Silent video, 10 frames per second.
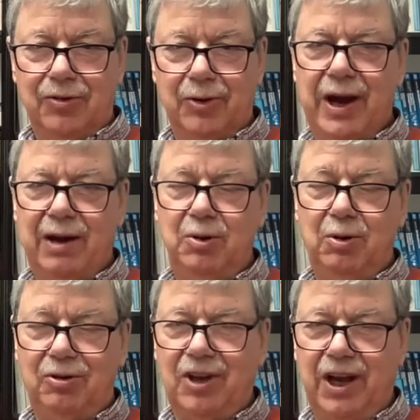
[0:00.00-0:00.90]
So how do
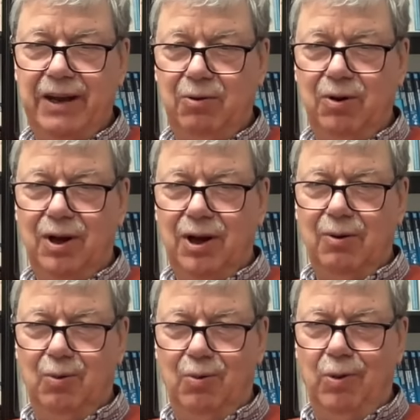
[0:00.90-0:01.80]
you decide
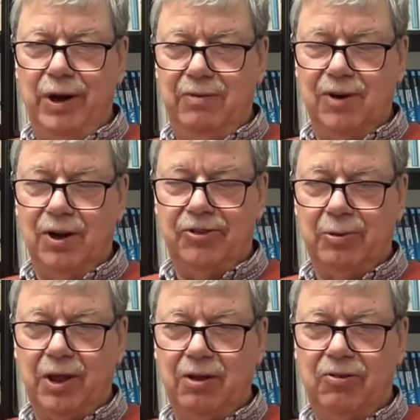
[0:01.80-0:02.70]
when you've learned
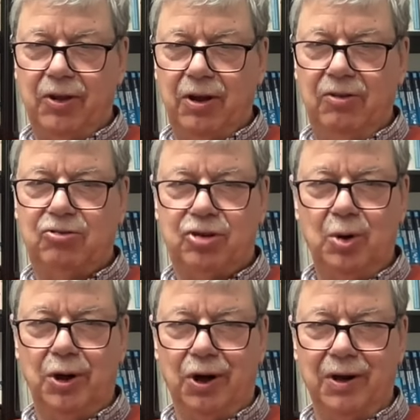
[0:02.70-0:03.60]
something is is
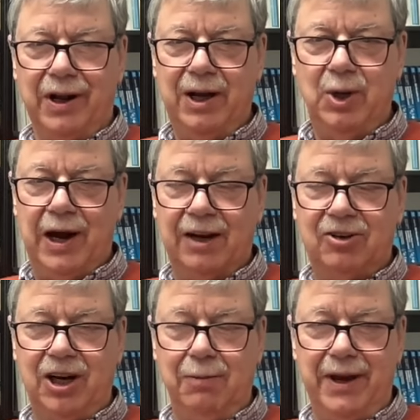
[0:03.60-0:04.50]
true or not, and how do you
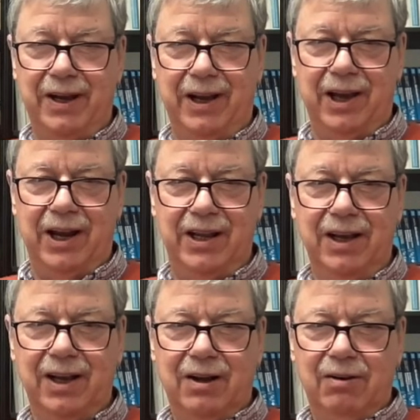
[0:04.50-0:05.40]
actually make
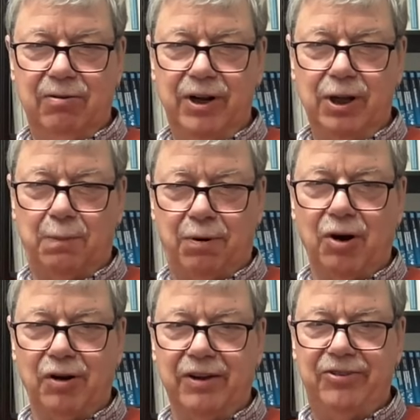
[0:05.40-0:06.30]
any real
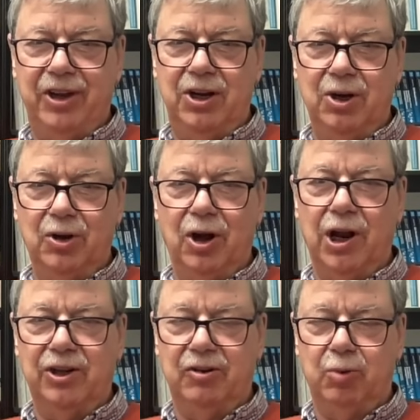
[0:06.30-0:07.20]
progress in your
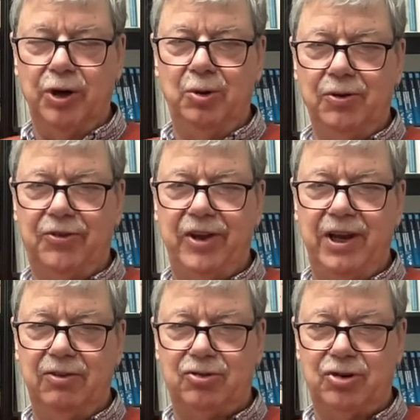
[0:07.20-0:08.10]
knowledge of what you can
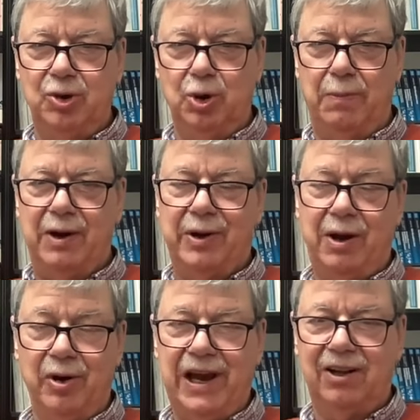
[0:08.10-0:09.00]
say is true about
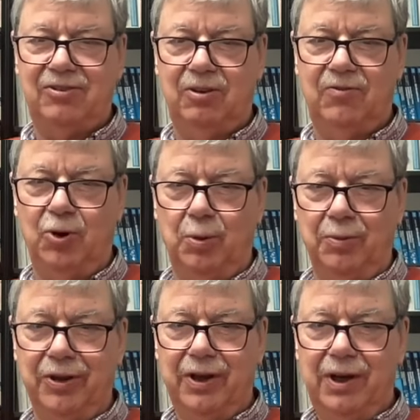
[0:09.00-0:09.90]
how galaxies formed?